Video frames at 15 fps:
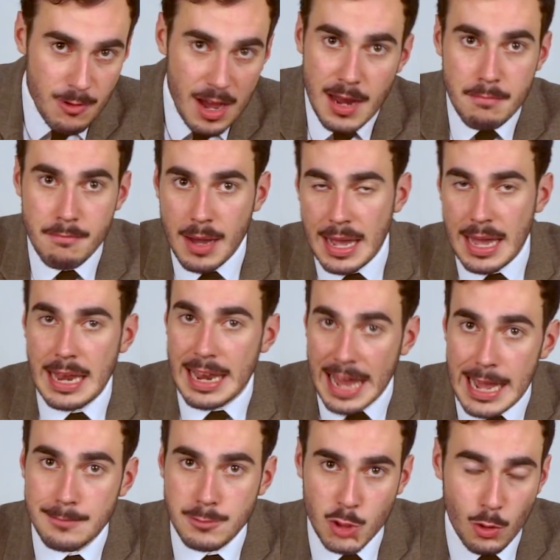run by a
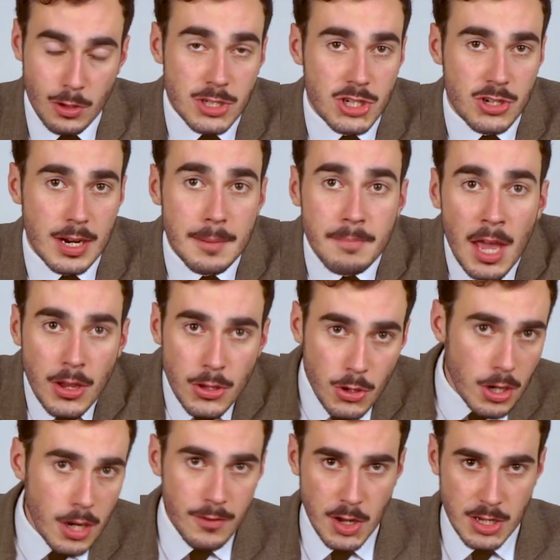lamb torturer,
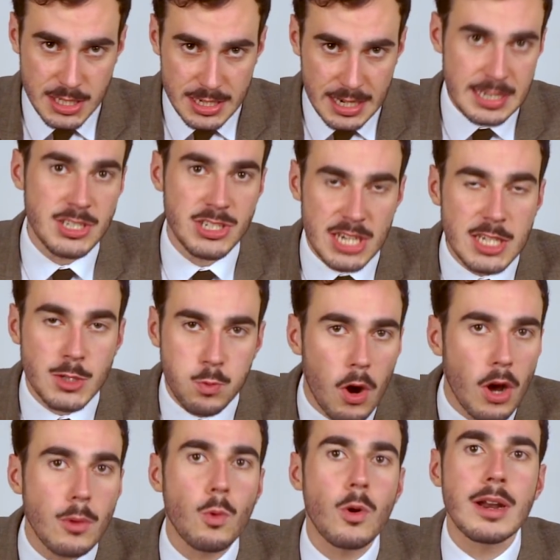universities just
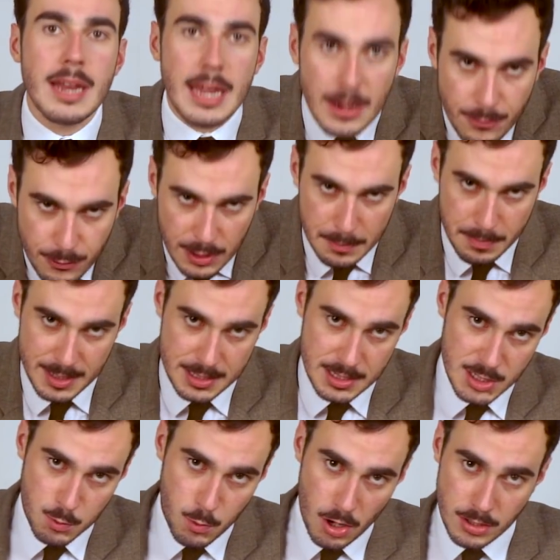want what every
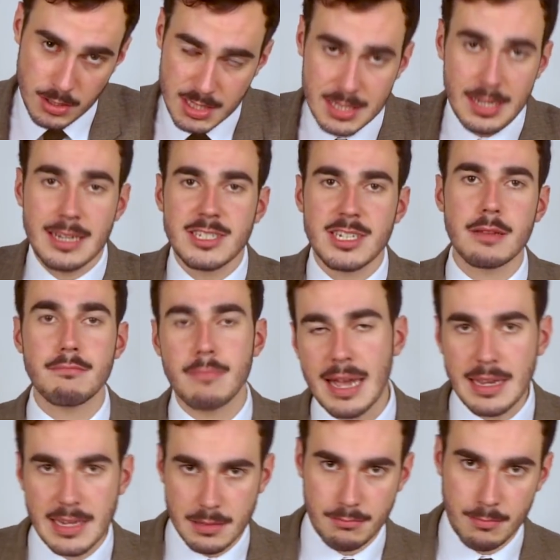business wants: to
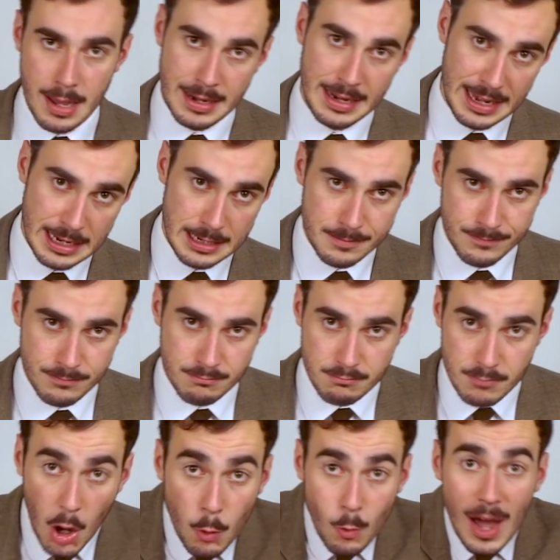make money.
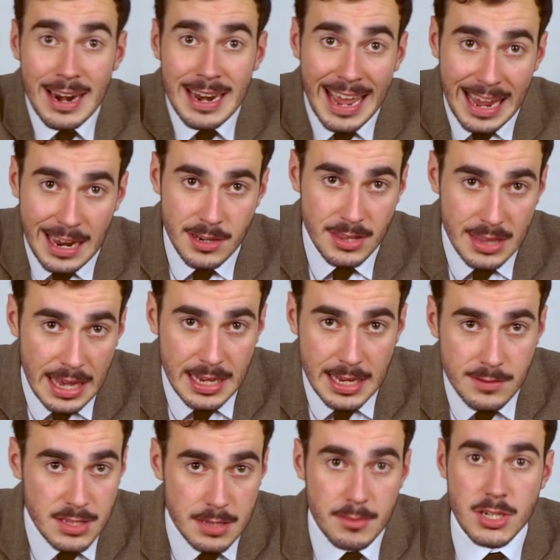On one hand, that
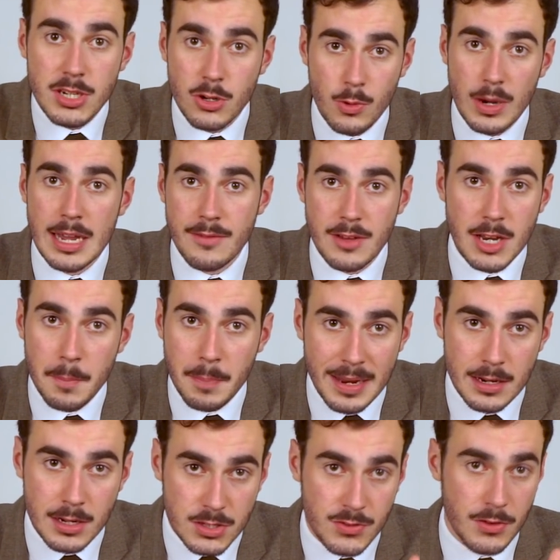gives them a degree of
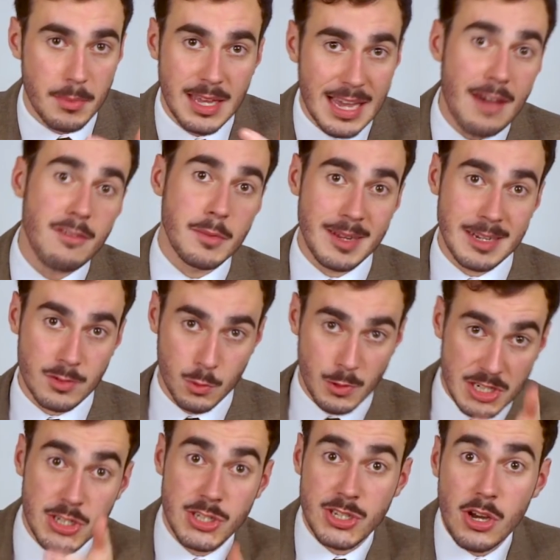independence from the government,
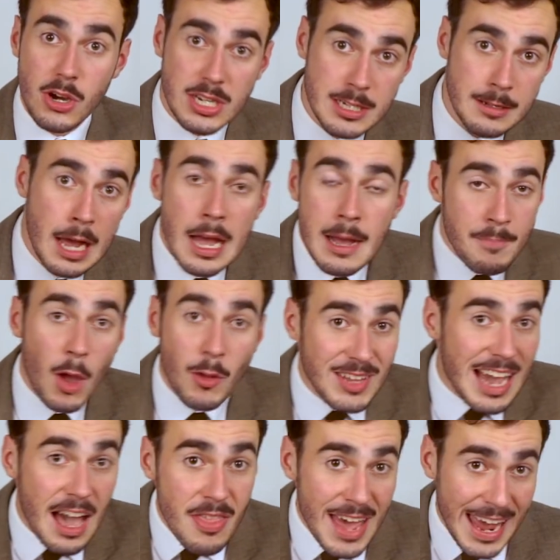which is good. On the
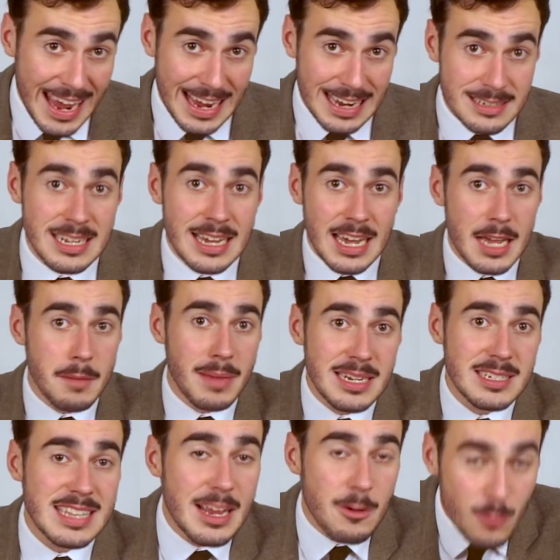other hand, it
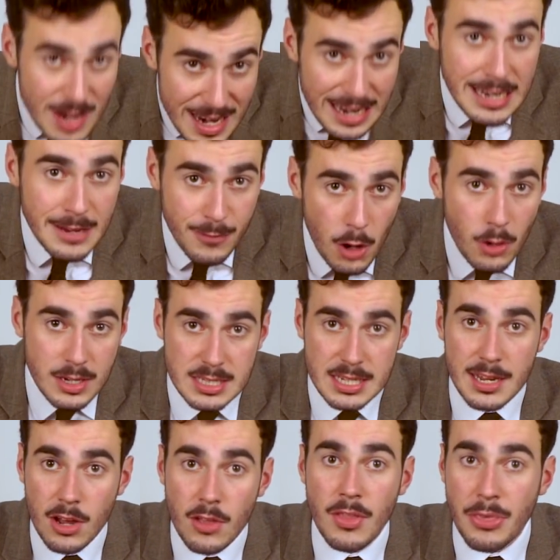means they really focus
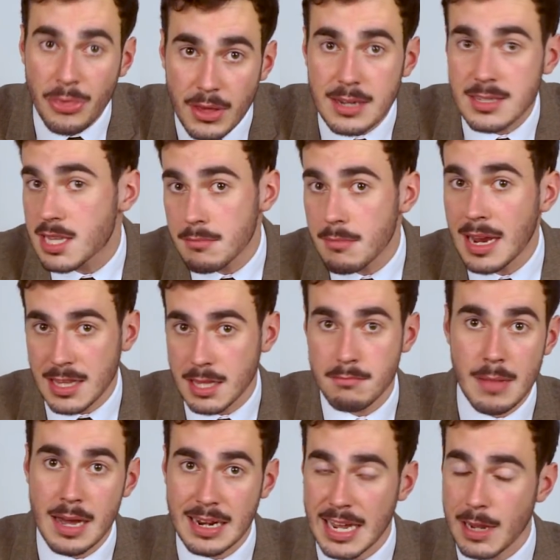in on the things that make them
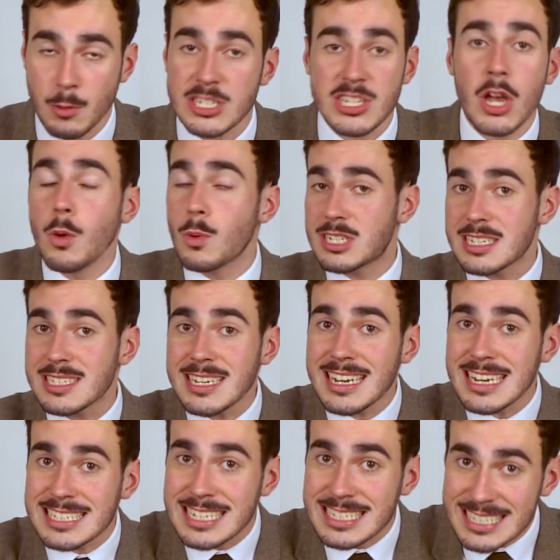money, which isn't
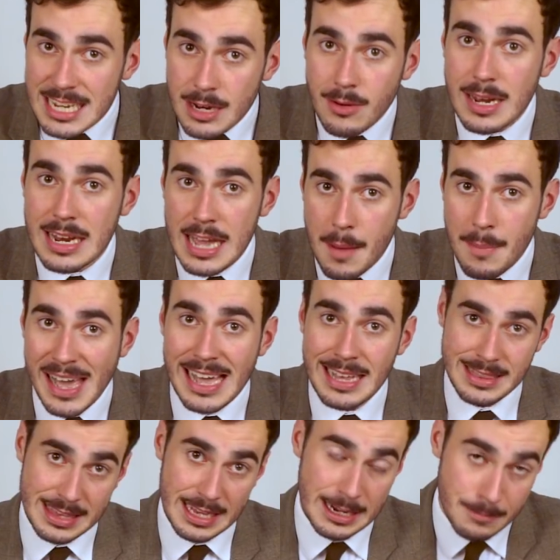necessarily a bad
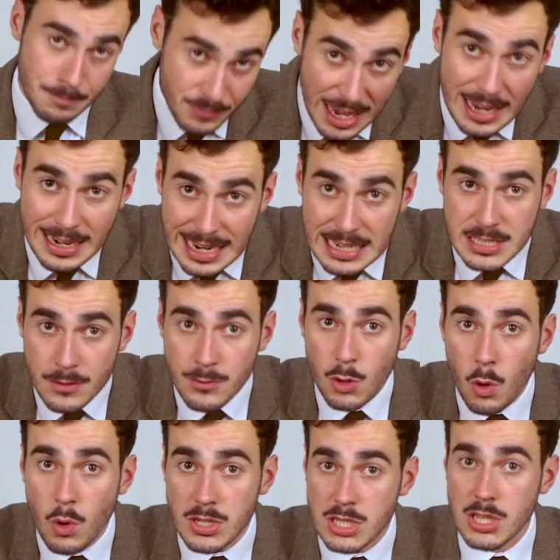thing, unless, of
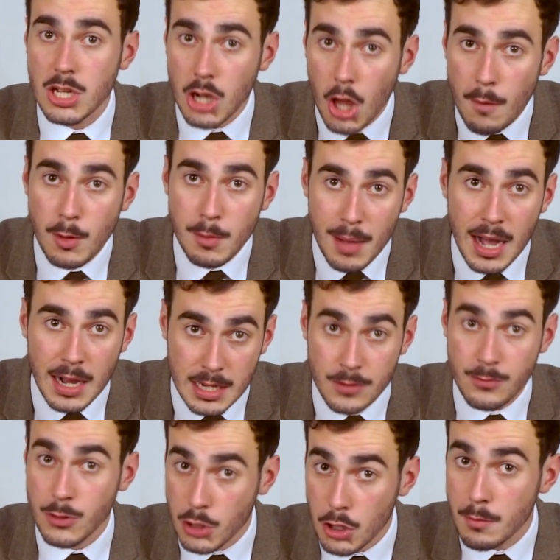course, the global market
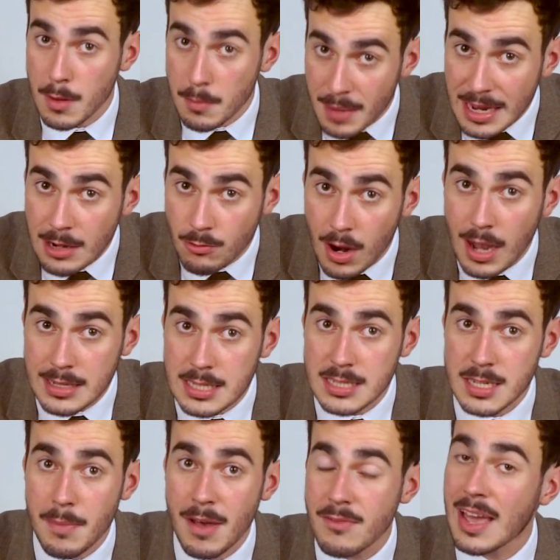for human meat rises
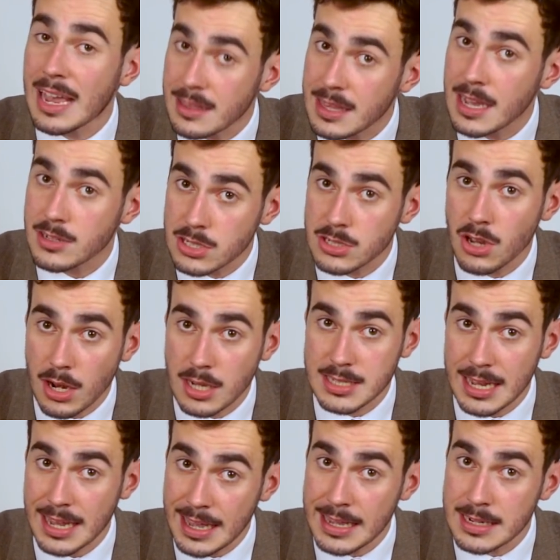above $8,000 a
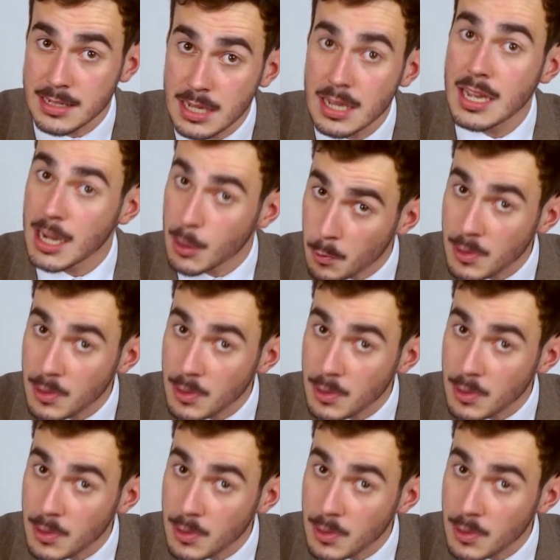head, in